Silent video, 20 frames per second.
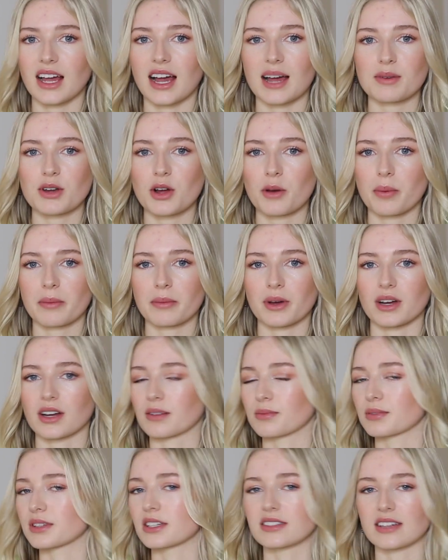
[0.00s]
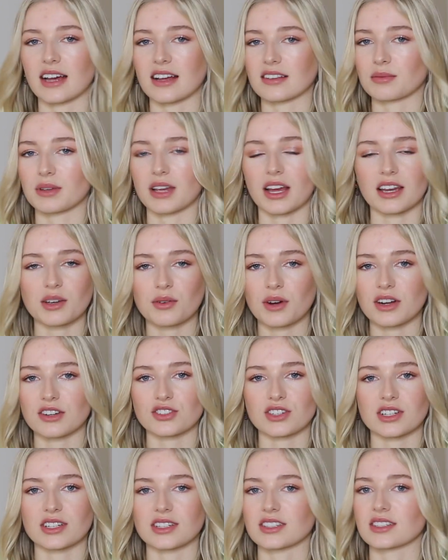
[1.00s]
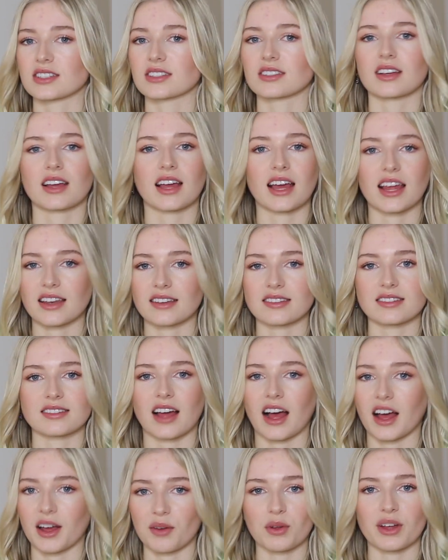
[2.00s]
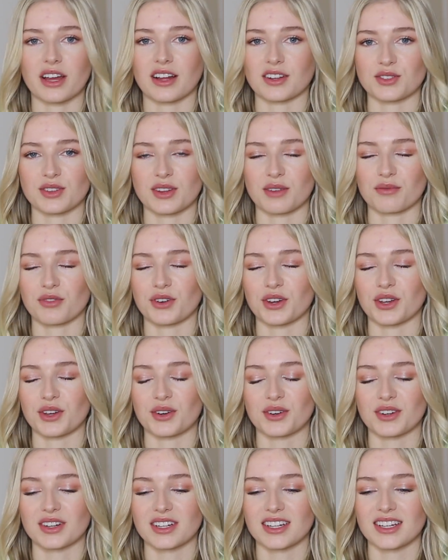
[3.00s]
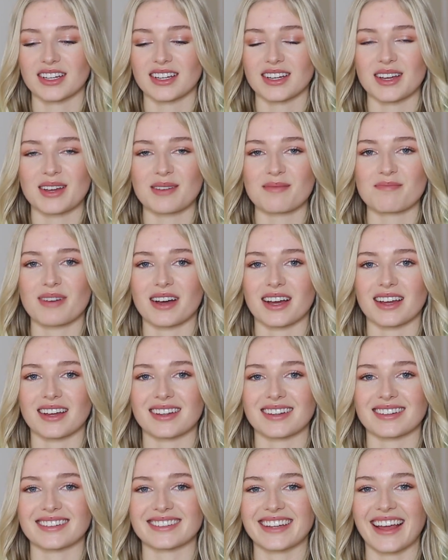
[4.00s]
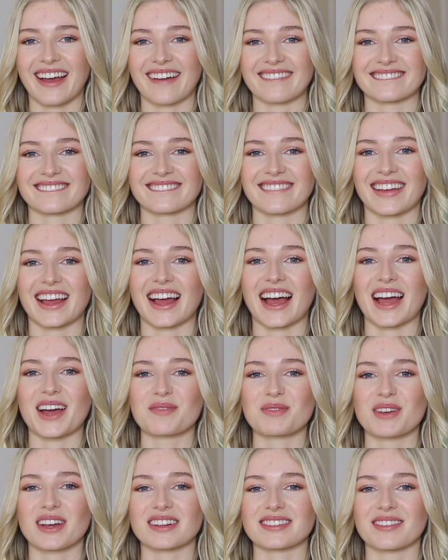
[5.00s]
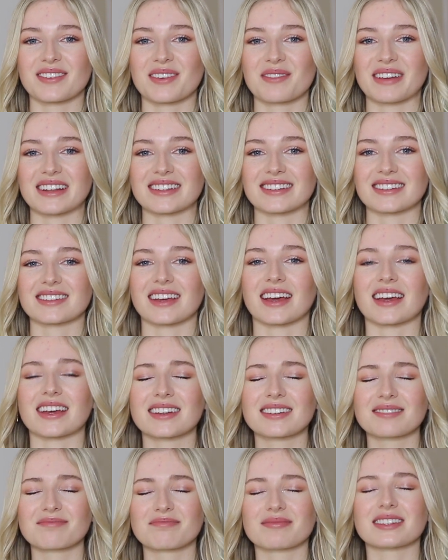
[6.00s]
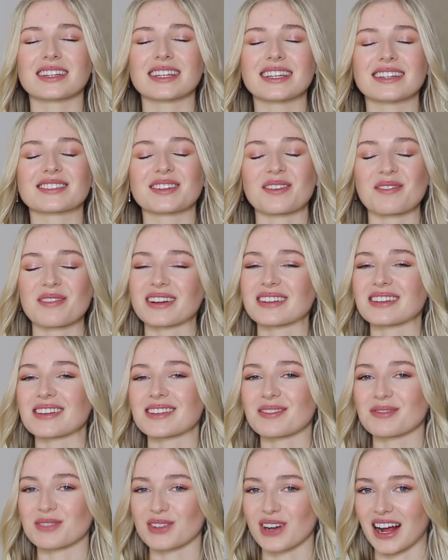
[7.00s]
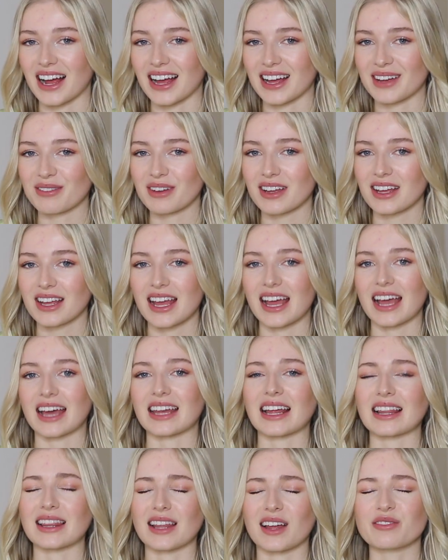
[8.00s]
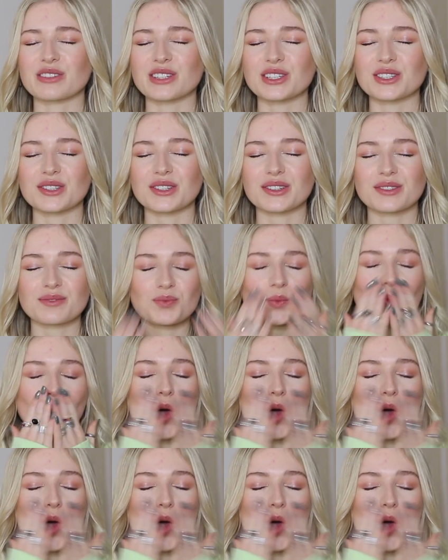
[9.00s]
I'm an open book. Please ask me any questions and I will answer them for you. But yeah, I hope you guys have an amazing day. Please don't forget to subscribe, and I love you.